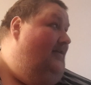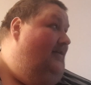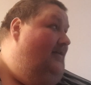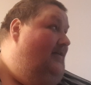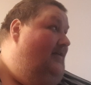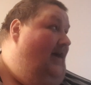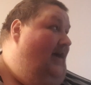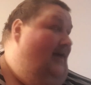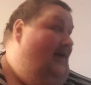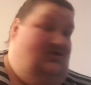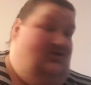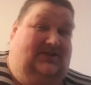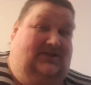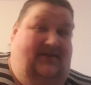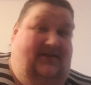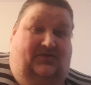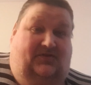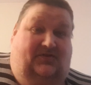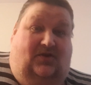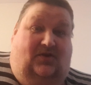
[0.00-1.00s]
I just have to
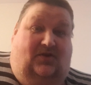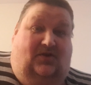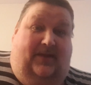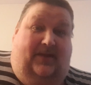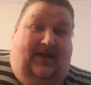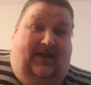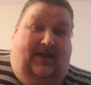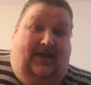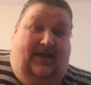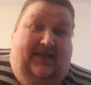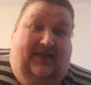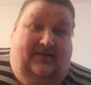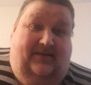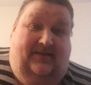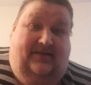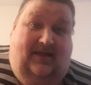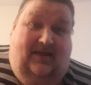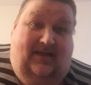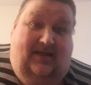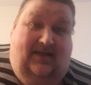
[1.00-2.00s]
do it and
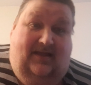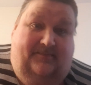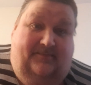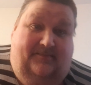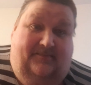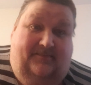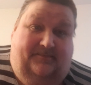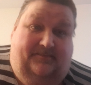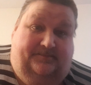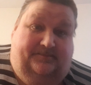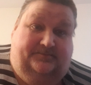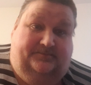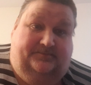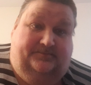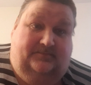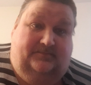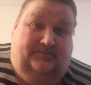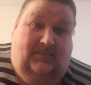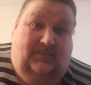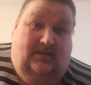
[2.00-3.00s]
then
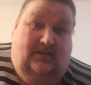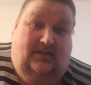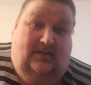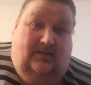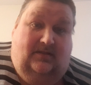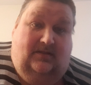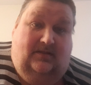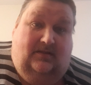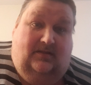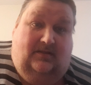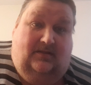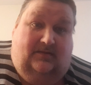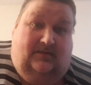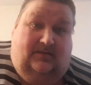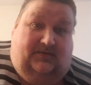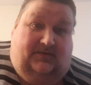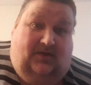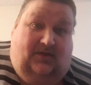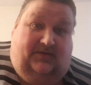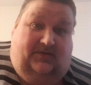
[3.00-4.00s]

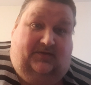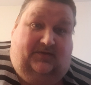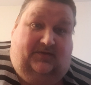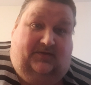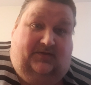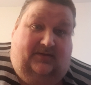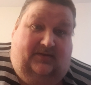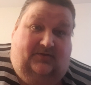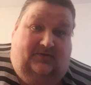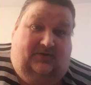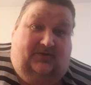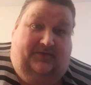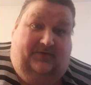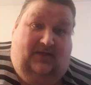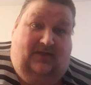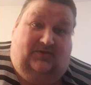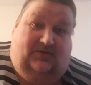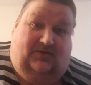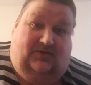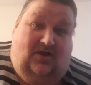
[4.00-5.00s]
start it, because if I don't
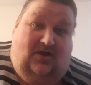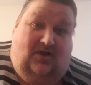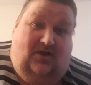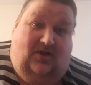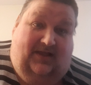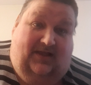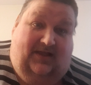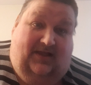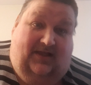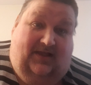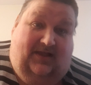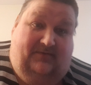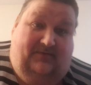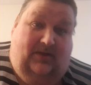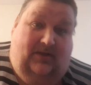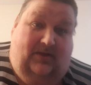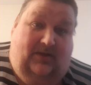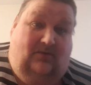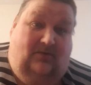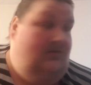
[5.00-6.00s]
start it, I never will.